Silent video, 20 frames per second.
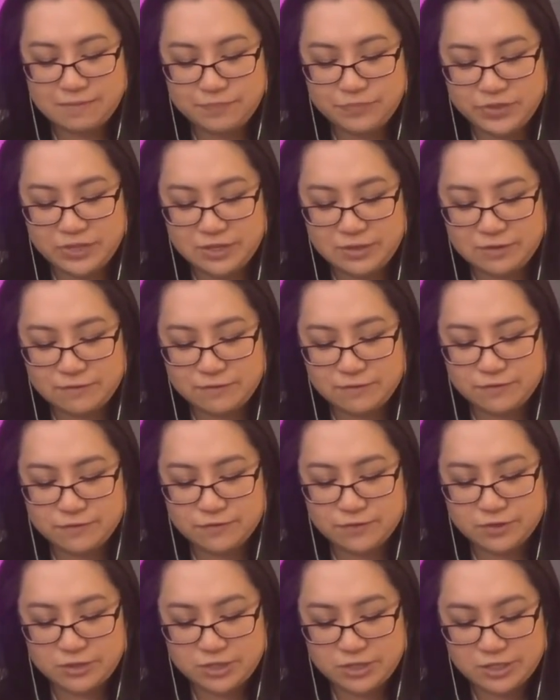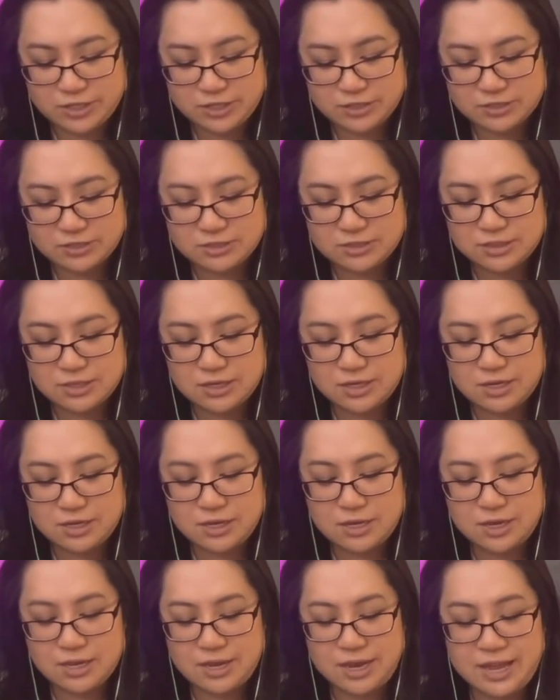if this
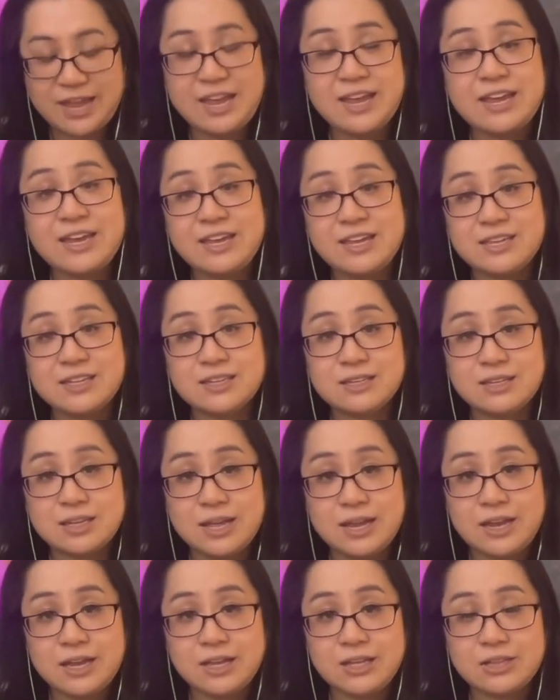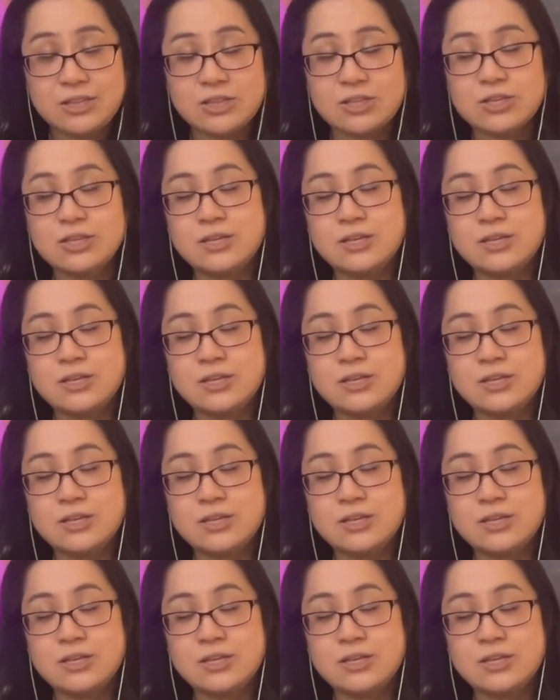a length